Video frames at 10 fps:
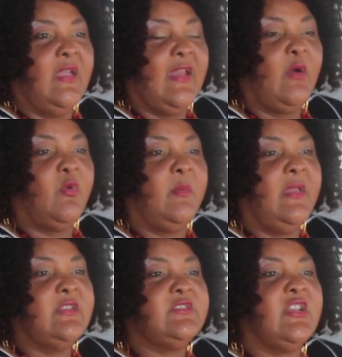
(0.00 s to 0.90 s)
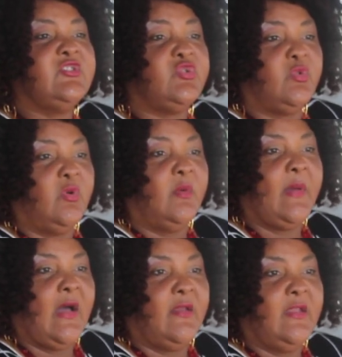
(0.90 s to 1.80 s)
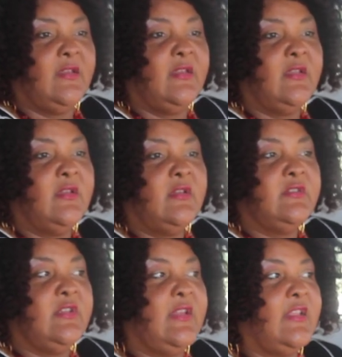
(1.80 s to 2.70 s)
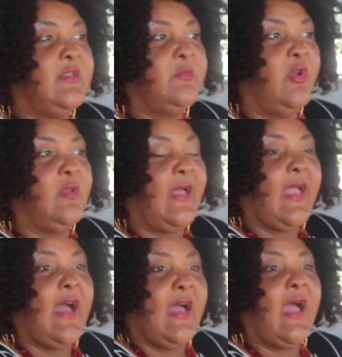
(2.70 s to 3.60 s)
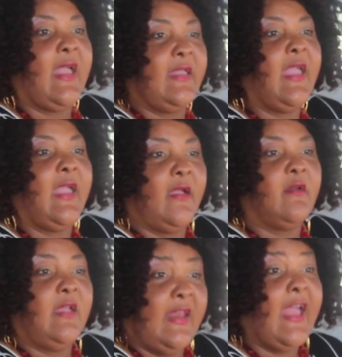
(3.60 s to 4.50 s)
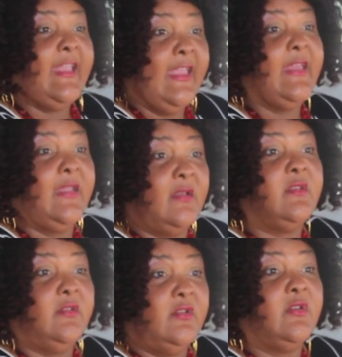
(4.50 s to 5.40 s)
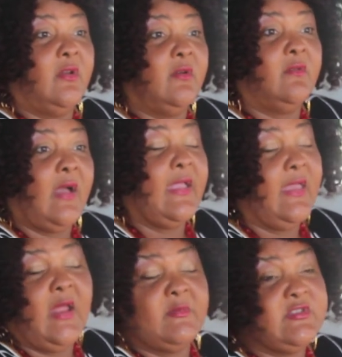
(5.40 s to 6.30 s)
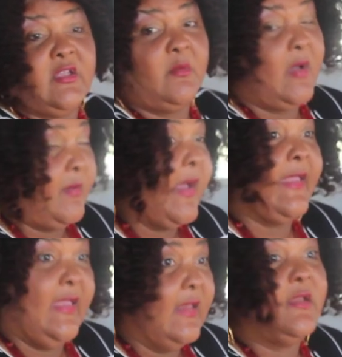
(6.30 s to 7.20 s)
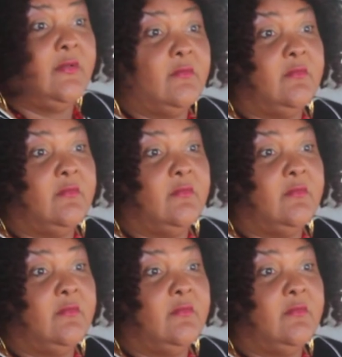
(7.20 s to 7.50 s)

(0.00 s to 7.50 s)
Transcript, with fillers: And I want to be intentional about it to let them know like I, I care and I get it. You know, I get I'm a single mom, I get it.